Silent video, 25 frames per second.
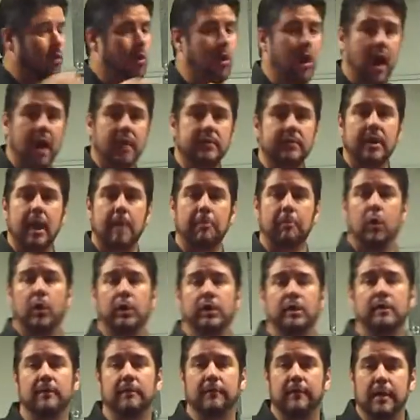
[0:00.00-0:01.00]
a cross, I'm
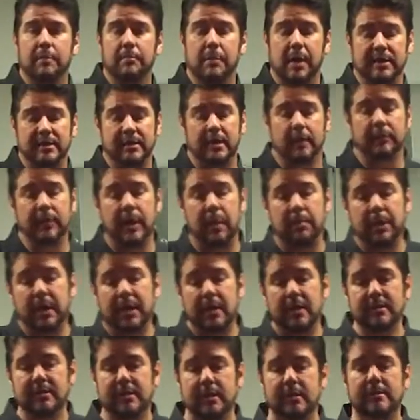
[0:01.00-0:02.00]
going to defend myself. Now,
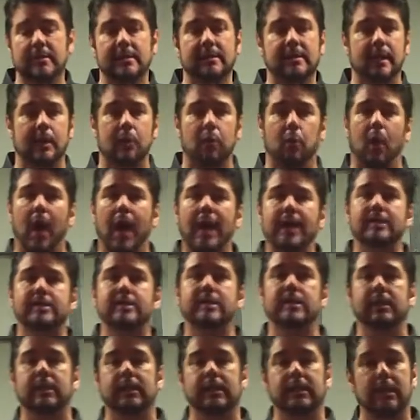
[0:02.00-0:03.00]
because this is a white
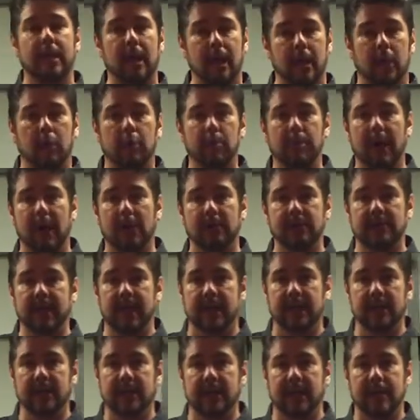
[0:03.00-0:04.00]
to yellow belt
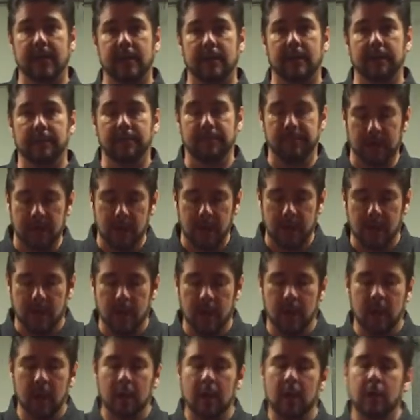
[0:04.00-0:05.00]
technique,
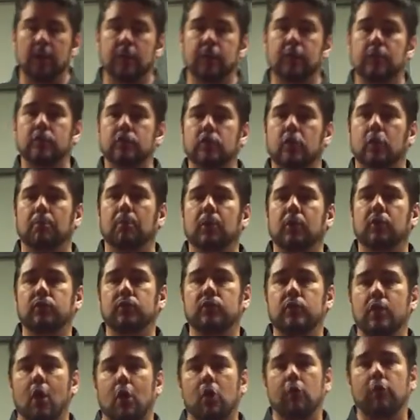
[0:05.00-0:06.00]
there's
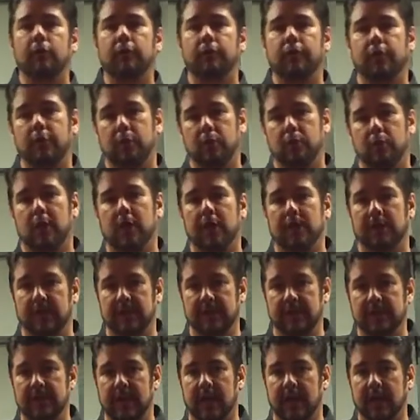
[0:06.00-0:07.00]
almost no footwork in
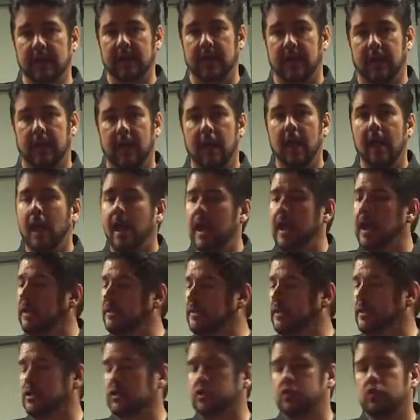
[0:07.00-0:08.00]
this technique.
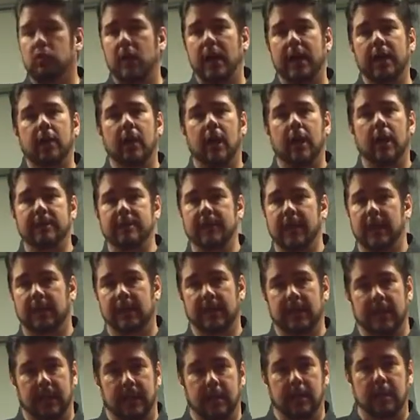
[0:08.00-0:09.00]
It's a straight-on
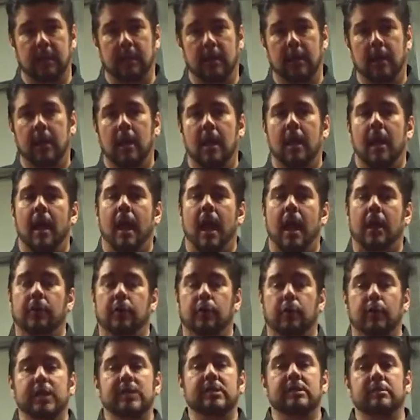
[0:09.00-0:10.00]
technique. And
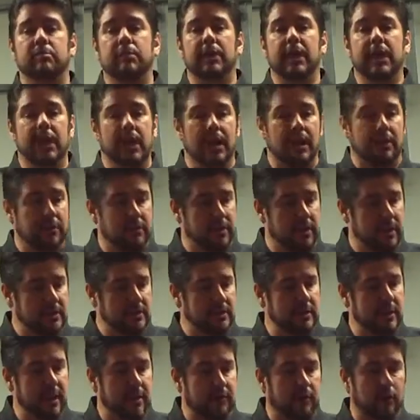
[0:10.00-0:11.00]
the reason being, at
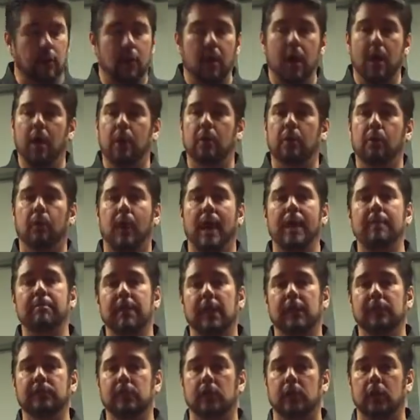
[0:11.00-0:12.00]
this level, white
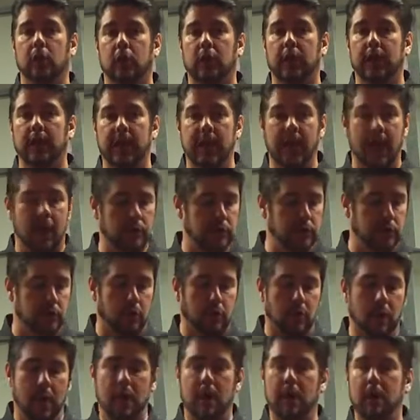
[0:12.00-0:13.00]
belts are learning how
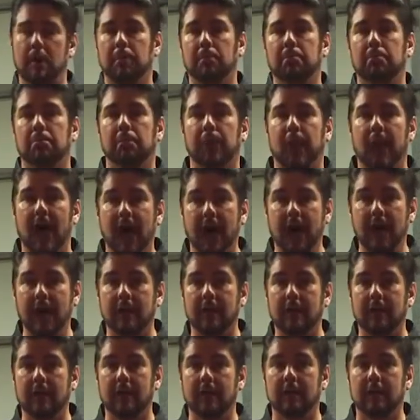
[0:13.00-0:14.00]
to block